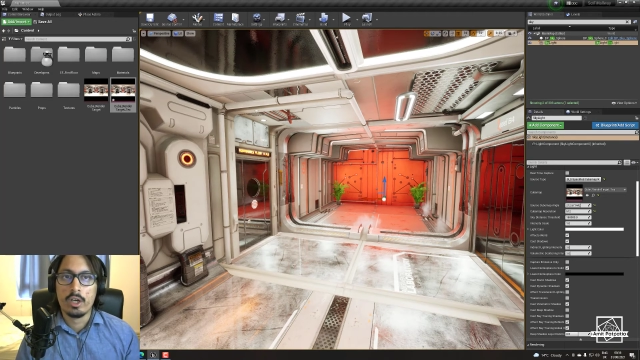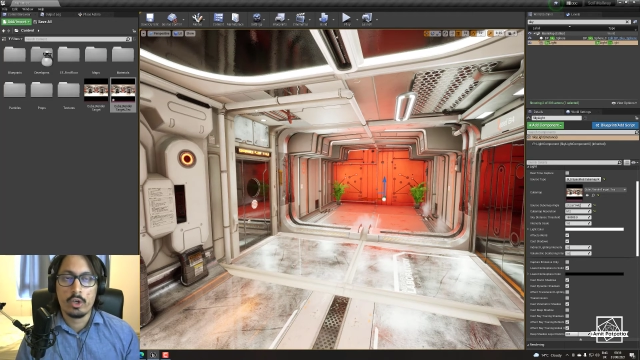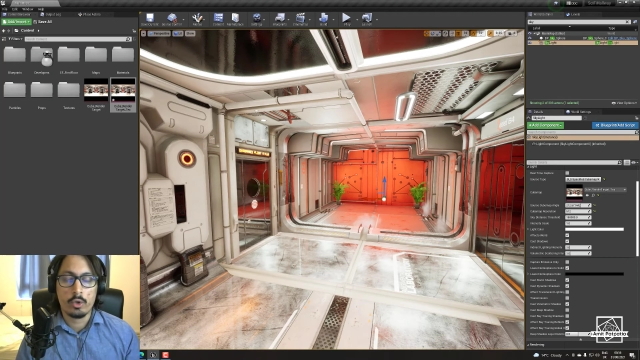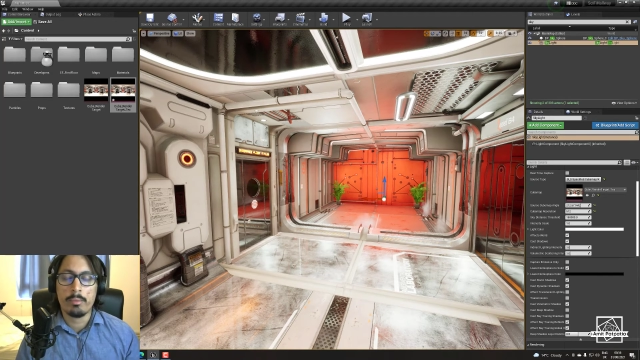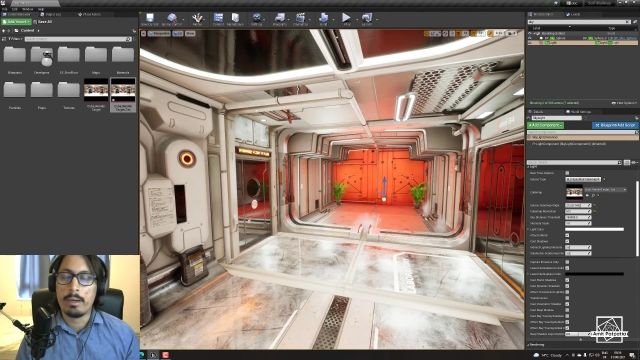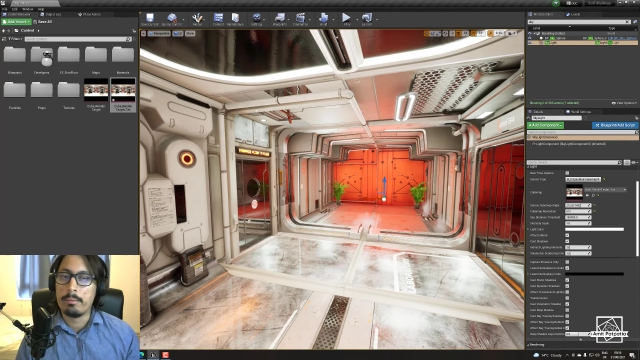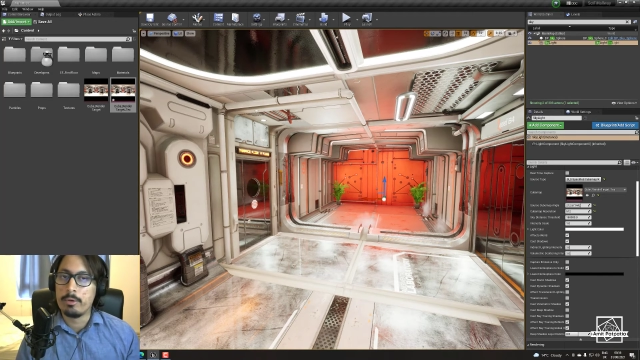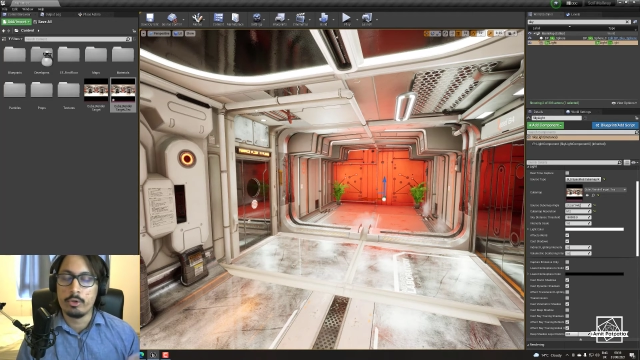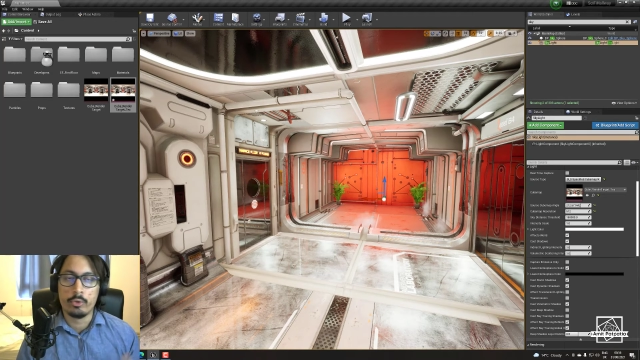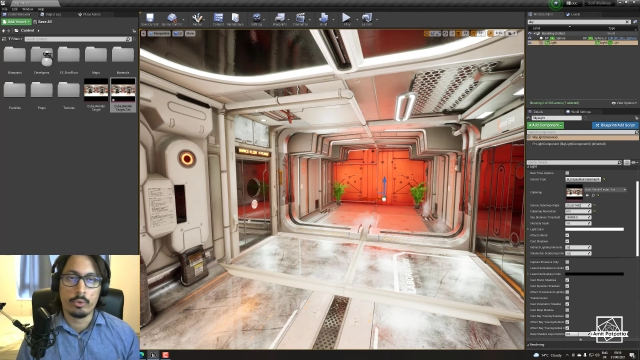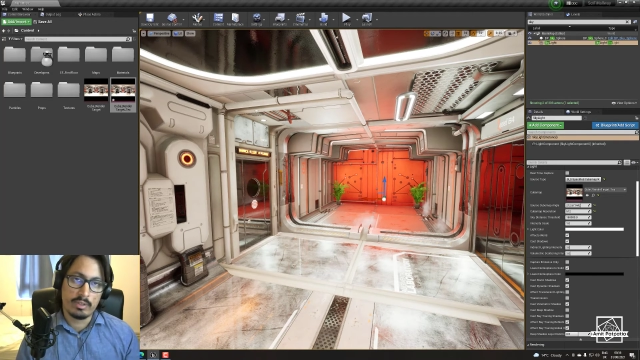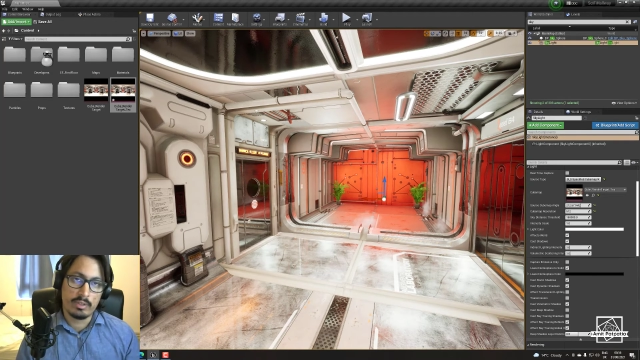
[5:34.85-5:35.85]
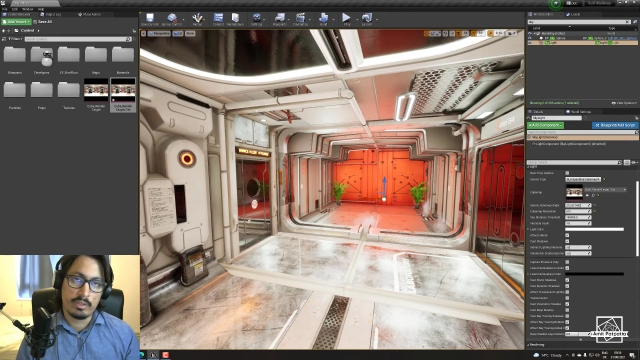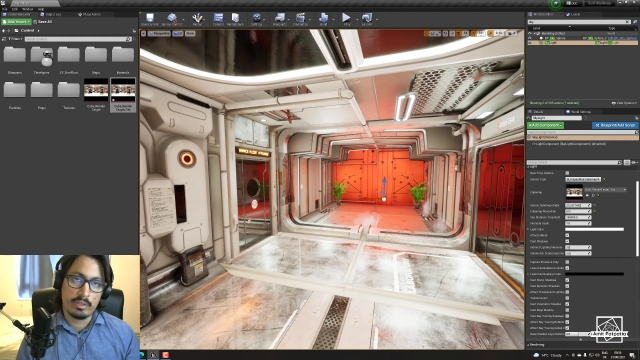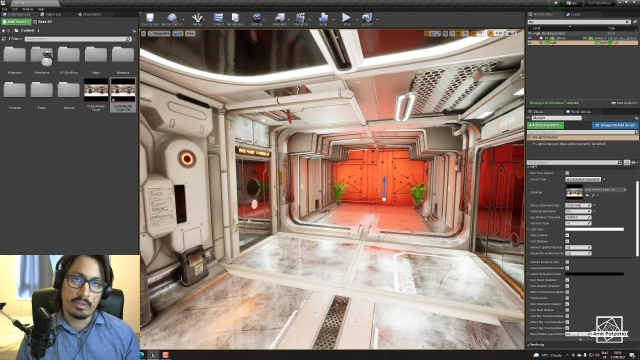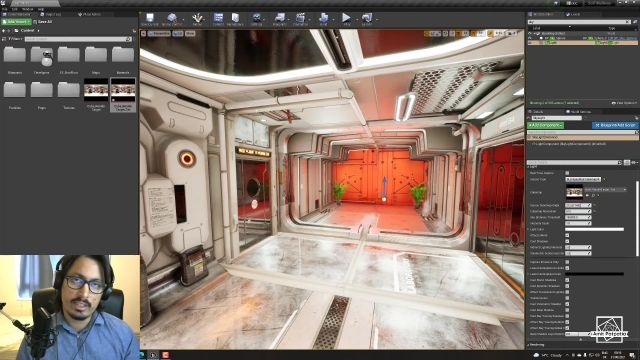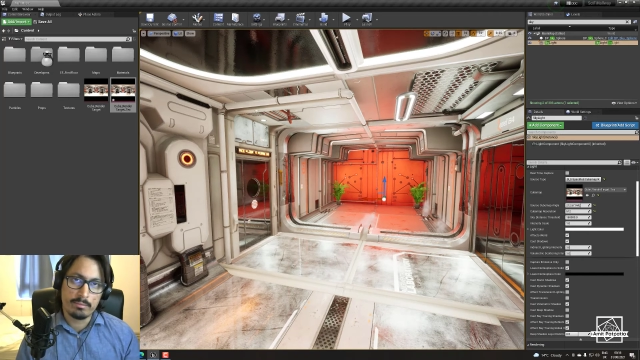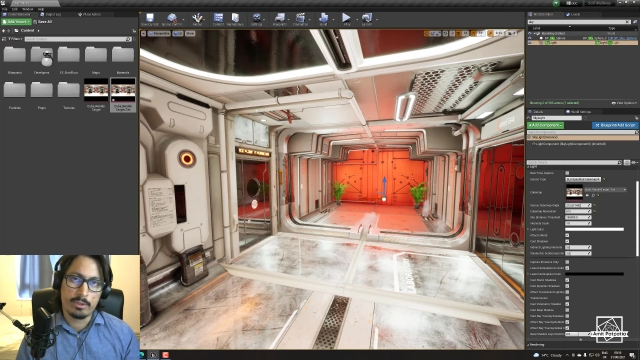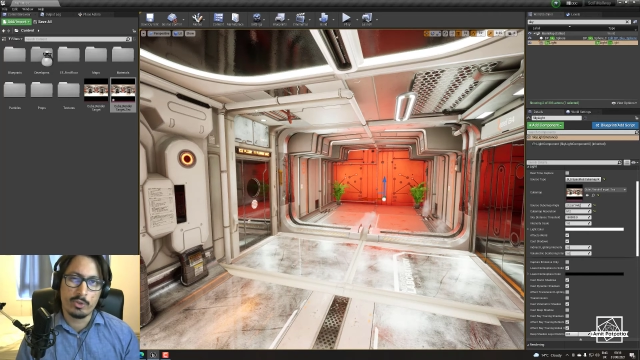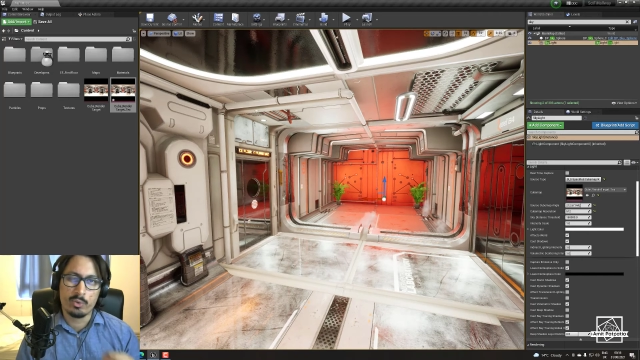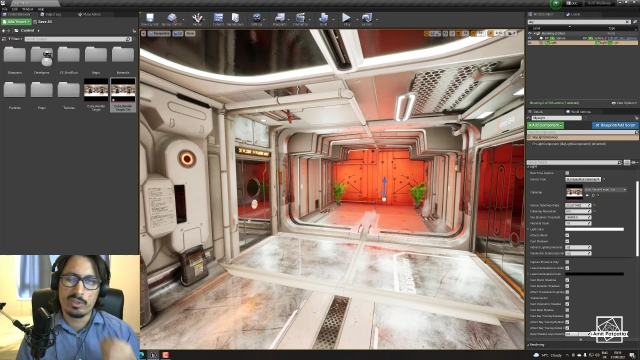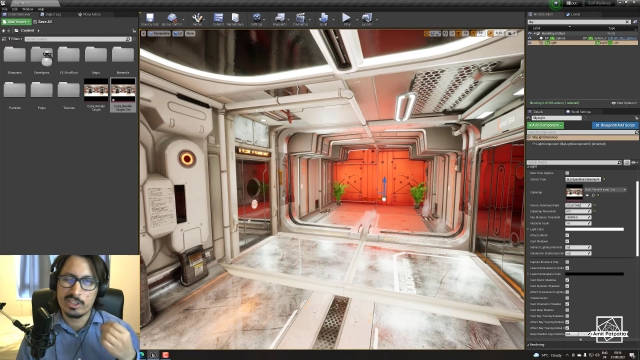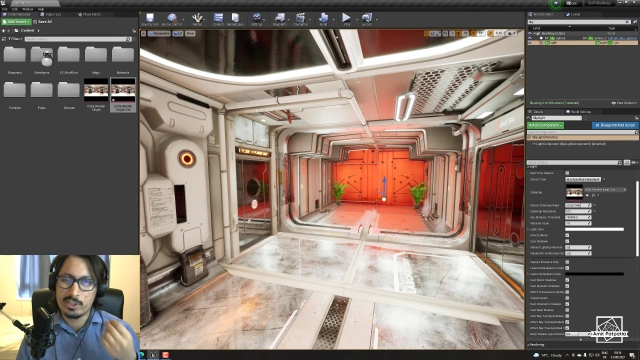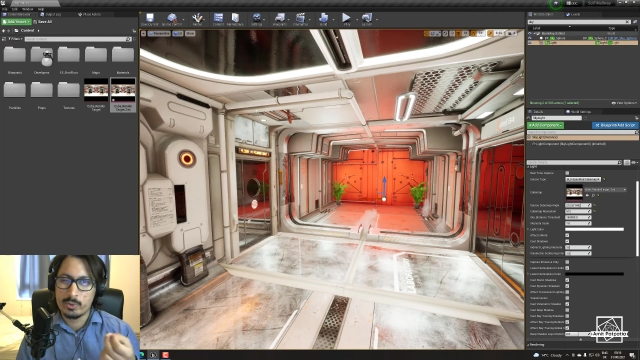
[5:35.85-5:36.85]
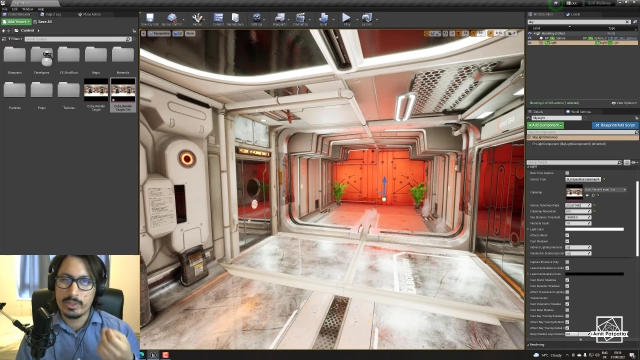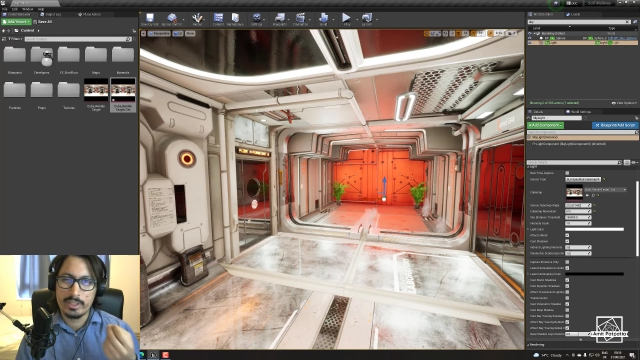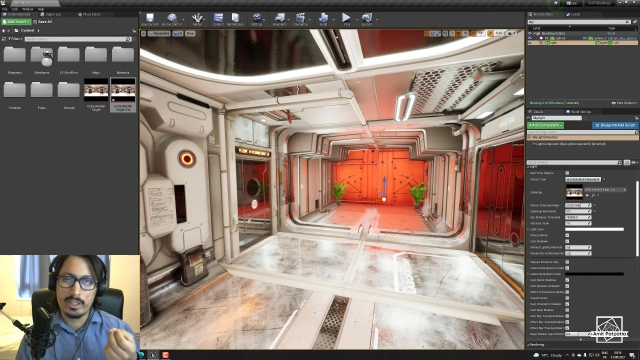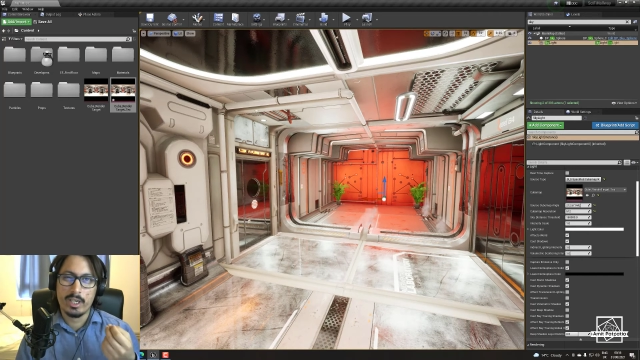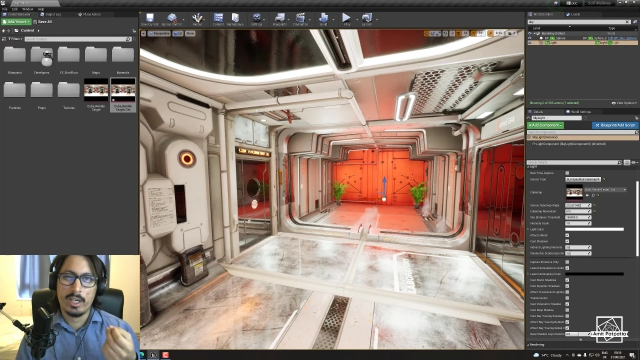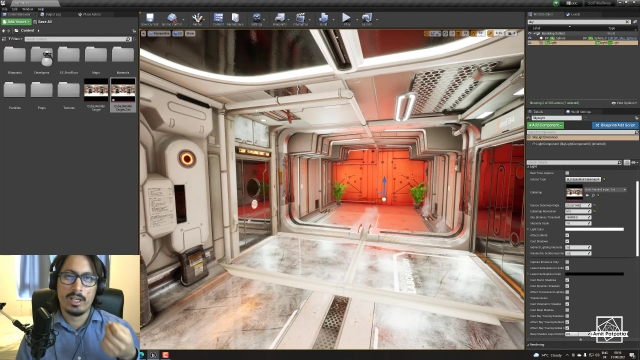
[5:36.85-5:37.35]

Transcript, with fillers: you maybe you're doing some lighting but you want to tweak